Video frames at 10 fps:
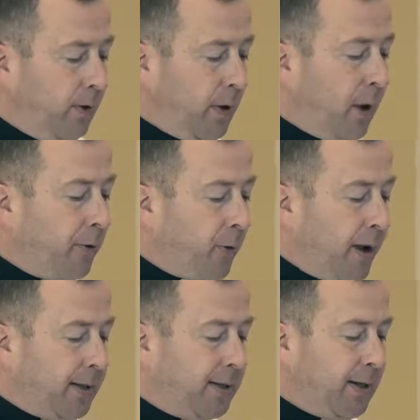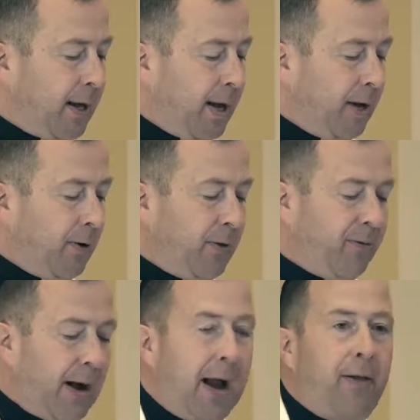the unrest, the anger, the
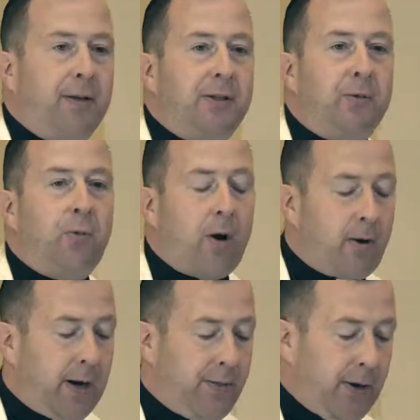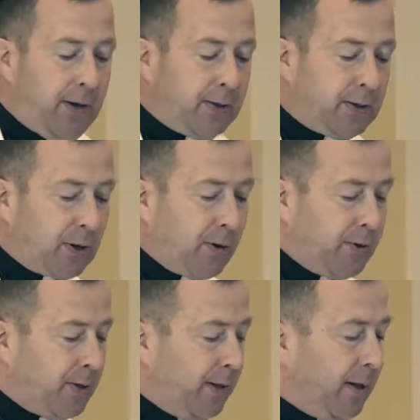violence, the worry, and the
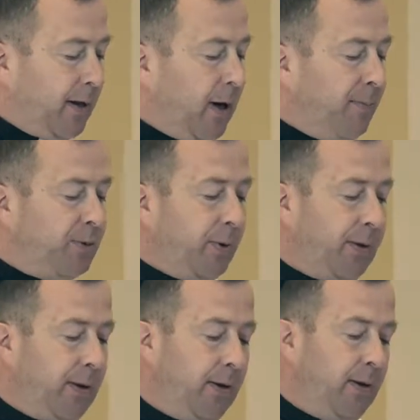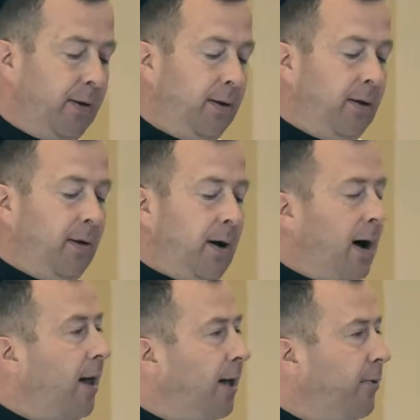uncertainty that comes with it,
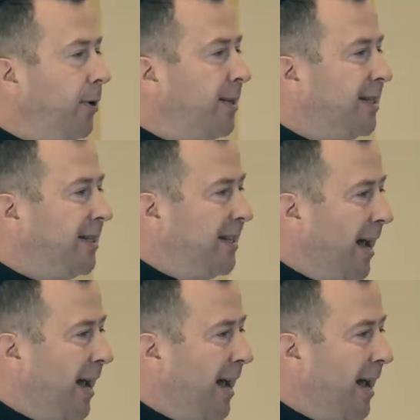Hollywood has